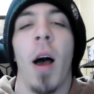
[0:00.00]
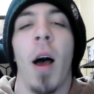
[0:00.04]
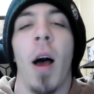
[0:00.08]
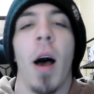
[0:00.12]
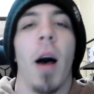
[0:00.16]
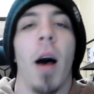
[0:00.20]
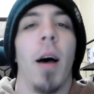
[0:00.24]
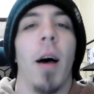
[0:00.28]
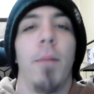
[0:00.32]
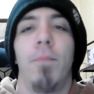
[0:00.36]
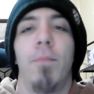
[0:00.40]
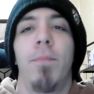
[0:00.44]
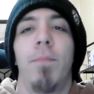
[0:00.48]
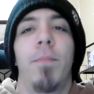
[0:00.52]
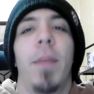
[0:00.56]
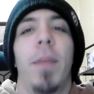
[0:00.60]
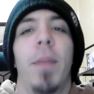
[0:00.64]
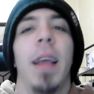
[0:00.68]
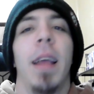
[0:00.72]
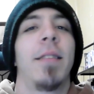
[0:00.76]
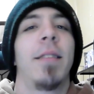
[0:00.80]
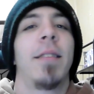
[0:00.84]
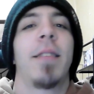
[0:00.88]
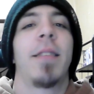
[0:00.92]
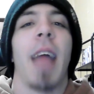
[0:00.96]

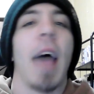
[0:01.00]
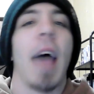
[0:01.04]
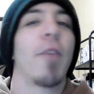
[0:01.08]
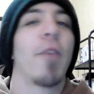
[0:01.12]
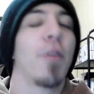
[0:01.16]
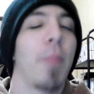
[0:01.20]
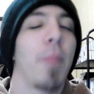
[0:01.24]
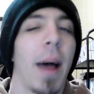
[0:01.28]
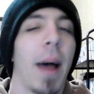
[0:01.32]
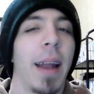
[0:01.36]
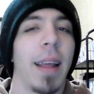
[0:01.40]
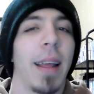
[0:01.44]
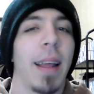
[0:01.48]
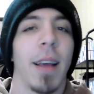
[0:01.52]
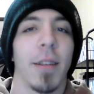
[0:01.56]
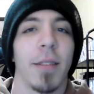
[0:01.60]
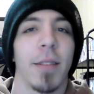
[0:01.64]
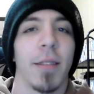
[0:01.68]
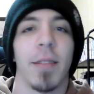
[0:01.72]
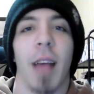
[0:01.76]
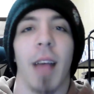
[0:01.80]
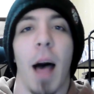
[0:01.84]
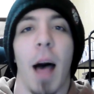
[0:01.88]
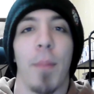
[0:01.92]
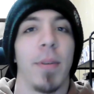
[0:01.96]
against everybody
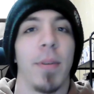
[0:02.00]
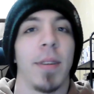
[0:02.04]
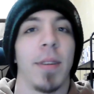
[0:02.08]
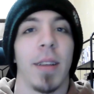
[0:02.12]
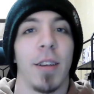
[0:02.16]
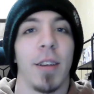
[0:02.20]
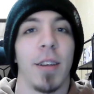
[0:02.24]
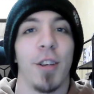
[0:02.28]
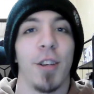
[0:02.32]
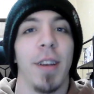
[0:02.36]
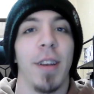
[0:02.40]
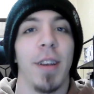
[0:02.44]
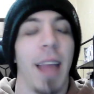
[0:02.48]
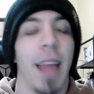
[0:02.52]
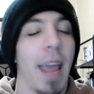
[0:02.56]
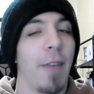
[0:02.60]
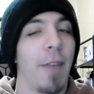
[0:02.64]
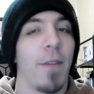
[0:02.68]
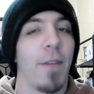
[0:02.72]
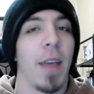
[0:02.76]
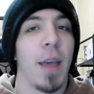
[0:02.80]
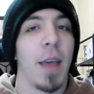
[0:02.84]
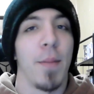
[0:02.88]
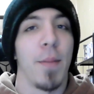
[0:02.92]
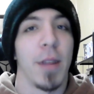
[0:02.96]
else's opposition,
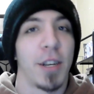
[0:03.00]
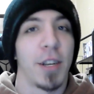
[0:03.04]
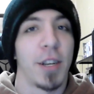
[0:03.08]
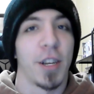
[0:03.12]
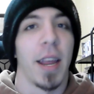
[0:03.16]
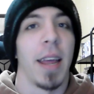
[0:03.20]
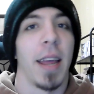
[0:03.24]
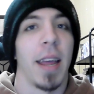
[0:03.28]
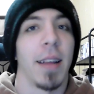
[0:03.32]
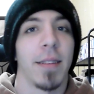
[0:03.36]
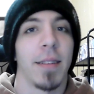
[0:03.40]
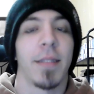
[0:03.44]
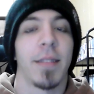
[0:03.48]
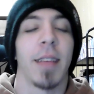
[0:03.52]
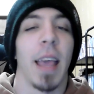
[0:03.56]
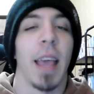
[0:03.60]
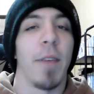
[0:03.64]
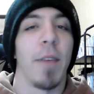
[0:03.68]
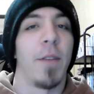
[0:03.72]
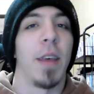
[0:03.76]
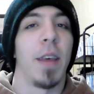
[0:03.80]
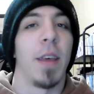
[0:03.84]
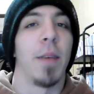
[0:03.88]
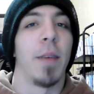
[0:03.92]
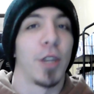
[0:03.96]
gave him a chance,
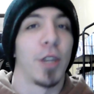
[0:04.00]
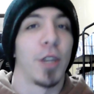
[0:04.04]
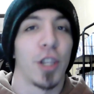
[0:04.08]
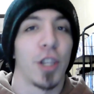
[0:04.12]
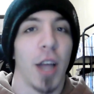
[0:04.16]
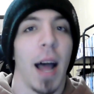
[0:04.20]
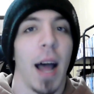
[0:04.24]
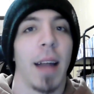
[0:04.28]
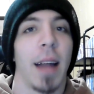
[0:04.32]
gave him a shot